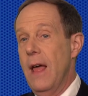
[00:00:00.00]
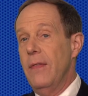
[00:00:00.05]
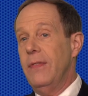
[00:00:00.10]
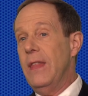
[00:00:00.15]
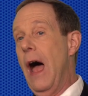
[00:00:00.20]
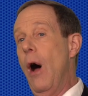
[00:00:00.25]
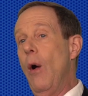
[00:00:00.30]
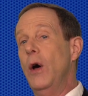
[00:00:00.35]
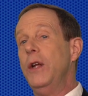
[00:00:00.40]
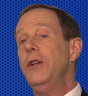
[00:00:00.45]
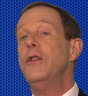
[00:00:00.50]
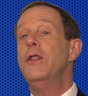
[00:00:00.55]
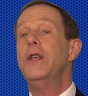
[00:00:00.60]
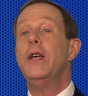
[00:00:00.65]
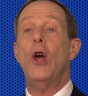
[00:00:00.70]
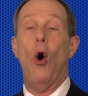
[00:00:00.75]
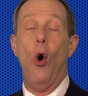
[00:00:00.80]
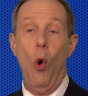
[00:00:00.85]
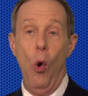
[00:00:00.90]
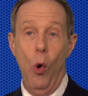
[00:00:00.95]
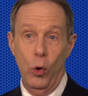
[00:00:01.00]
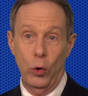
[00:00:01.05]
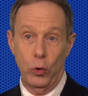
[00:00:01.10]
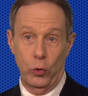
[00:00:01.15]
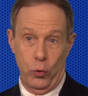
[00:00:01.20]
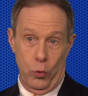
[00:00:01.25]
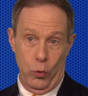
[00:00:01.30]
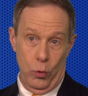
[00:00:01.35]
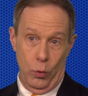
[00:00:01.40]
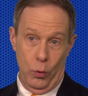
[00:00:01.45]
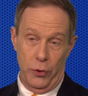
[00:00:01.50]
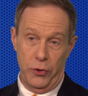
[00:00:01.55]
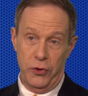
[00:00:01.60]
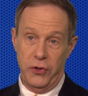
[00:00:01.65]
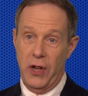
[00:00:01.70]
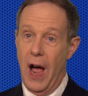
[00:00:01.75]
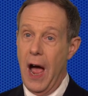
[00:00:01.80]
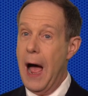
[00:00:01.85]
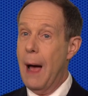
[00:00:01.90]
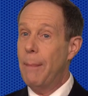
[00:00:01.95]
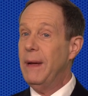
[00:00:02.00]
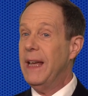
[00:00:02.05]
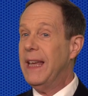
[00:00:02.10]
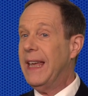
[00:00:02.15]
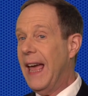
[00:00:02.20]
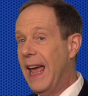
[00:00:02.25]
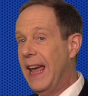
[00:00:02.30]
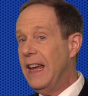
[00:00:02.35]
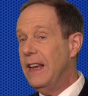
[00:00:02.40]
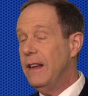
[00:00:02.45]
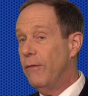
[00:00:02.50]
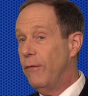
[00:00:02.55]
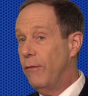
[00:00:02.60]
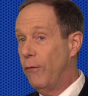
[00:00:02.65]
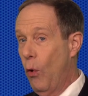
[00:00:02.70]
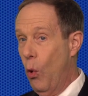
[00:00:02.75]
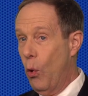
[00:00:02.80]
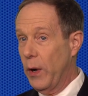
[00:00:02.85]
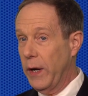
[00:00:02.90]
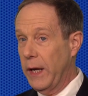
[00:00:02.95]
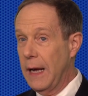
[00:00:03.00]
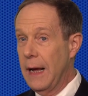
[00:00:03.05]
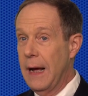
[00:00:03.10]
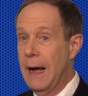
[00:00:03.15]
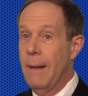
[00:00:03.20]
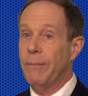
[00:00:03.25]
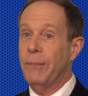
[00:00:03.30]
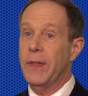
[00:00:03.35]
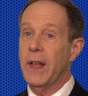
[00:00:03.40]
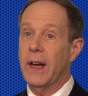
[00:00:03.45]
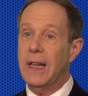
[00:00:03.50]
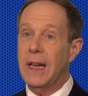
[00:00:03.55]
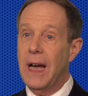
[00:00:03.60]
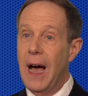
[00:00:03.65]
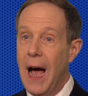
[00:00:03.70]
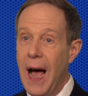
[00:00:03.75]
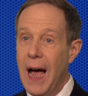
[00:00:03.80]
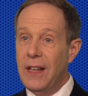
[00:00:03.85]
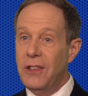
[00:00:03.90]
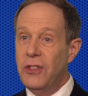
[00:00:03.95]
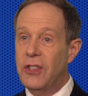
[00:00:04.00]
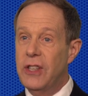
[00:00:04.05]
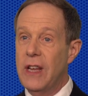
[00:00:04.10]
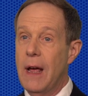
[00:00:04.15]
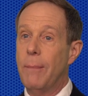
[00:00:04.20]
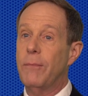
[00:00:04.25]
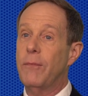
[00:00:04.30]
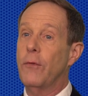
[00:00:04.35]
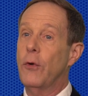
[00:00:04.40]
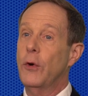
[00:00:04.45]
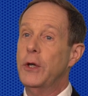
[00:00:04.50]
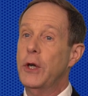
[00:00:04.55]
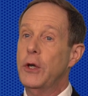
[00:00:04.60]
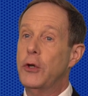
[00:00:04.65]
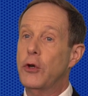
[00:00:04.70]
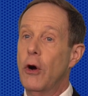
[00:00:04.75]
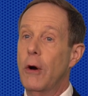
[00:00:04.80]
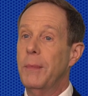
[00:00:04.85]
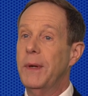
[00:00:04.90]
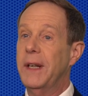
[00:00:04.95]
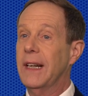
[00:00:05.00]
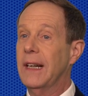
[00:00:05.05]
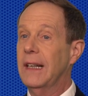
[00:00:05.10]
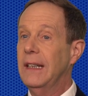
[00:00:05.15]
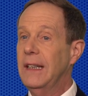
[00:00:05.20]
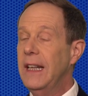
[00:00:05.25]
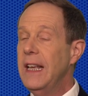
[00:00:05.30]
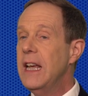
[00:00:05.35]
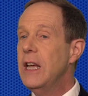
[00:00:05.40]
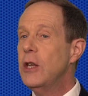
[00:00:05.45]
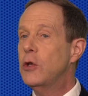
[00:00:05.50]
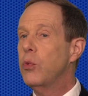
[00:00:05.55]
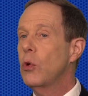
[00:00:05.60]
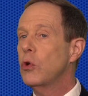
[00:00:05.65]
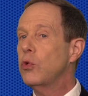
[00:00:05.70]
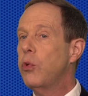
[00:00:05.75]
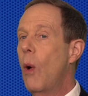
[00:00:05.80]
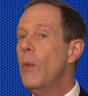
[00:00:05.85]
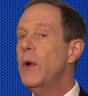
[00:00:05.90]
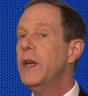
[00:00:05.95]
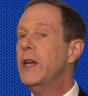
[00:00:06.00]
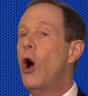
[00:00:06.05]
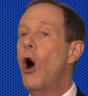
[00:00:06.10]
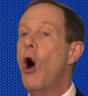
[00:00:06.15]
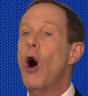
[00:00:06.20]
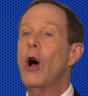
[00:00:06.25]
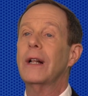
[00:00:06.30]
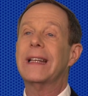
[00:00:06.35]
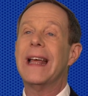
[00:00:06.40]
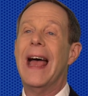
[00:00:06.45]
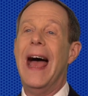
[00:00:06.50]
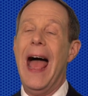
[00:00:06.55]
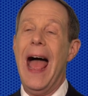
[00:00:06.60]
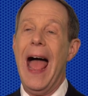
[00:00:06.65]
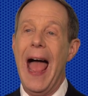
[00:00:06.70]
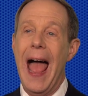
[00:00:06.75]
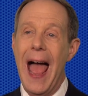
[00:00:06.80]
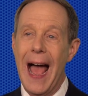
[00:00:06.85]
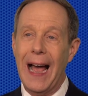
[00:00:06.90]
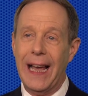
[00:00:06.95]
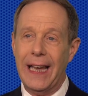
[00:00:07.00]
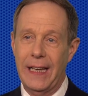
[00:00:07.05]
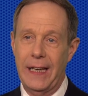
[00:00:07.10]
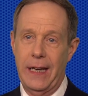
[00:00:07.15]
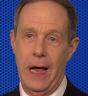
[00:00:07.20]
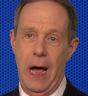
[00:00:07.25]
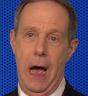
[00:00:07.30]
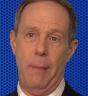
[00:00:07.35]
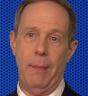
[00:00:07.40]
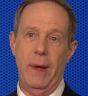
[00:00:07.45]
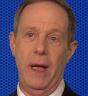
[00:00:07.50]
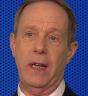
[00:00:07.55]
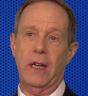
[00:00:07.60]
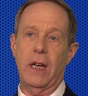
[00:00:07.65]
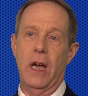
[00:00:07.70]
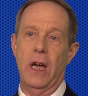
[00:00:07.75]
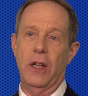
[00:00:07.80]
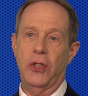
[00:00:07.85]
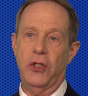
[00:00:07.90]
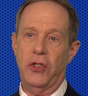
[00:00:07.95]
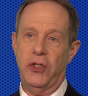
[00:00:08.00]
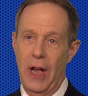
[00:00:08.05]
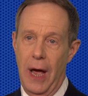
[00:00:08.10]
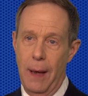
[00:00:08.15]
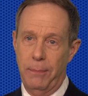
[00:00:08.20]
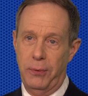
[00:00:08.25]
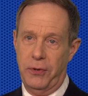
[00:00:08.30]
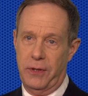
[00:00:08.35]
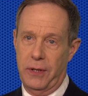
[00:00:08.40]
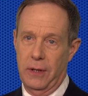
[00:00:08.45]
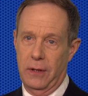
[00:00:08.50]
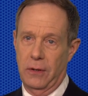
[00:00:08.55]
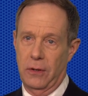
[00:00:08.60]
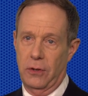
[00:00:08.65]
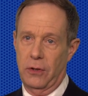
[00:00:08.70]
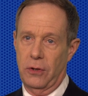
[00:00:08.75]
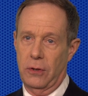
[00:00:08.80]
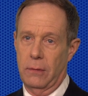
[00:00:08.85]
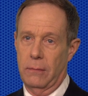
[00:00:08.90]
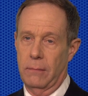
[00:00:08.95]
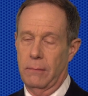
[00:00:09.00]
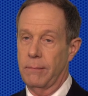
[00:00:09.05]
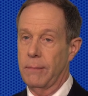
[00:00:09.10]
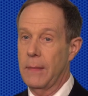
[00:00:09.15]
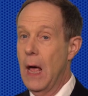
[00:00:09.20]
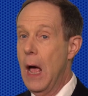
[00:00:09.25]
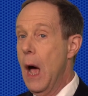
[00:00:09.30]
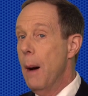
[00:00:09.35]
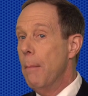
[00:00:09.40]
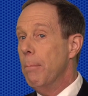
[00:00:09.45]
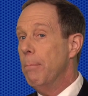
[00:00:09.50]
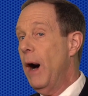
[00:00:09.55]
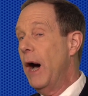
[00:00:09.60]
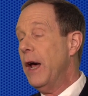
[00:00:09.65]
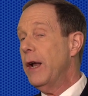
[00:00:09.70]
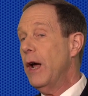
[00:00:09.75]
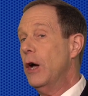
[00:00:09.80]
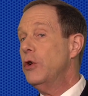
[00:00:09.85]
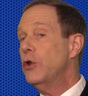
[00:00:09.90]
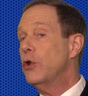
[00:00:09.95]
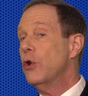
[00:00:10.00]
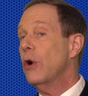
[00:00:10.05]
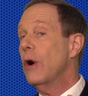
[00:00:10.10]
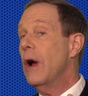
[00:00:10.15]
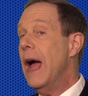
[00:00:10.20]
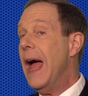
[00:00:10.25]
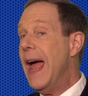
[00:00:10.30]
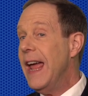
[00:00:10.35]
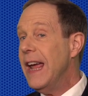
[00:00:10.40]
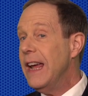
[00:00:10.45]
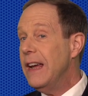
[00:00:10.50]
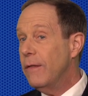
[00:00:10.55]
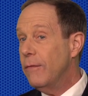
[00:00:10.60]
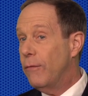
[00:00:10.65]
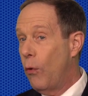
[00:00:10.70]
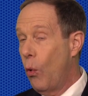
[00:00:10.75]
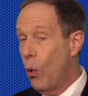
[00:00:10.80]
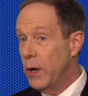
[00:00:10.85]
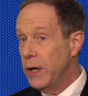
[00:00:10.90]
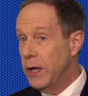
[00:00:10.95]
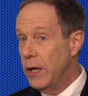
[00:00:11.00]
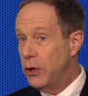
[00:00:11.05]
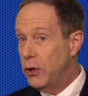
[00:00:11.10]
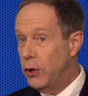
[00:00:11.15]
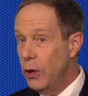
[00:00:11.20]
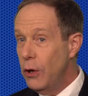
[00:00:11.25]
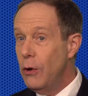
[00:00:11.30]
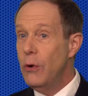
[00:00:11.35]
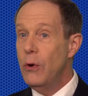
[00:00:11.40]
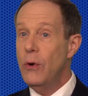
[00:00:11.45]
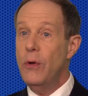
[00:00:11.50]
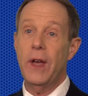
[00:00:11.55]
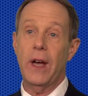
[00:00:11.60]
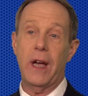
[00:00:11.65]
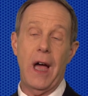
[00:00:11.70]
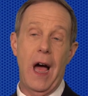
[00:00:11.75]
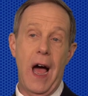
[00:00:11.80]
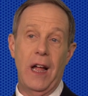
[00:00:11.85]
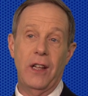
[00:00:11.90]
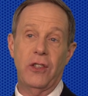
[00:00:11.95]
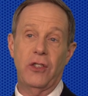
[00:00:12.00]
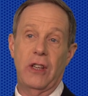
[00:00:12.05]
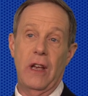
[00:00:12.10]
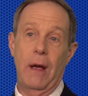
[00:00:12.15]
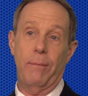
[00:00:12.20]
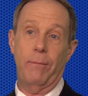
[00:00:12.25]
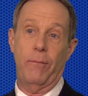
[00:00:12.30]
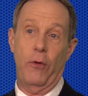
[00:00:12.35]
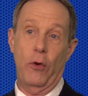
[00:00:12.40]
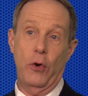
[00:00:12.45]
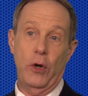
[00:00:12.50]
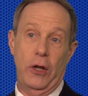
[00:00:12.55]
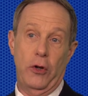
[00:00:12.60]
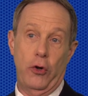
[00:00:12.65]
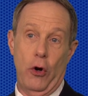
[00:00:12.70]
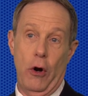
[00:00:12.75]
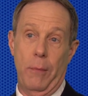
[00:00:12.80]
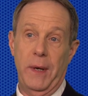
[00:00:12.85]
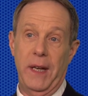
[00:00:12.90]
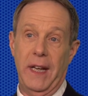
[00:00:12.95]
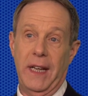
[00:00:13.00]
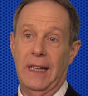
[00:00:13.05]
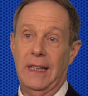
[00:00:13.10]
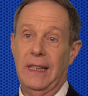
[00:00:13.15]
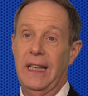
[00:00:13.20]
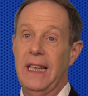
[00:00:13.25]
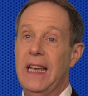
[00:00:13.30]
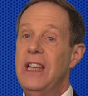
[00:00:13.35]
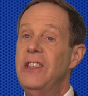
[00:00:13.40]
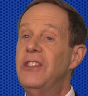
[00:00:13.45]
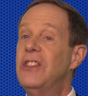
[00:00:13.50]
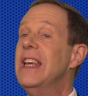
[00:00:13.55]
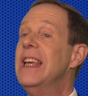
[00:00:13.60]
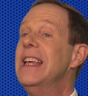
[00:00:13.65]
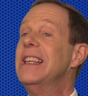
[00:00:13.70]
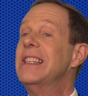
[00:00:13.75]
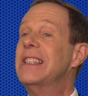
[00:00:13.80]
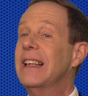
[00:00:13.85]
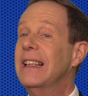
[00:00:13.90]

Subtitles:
Now, under the old rules, topic 840, the concept for determining a lease was what we called economic substance. But under 842, the concept for determining a lease is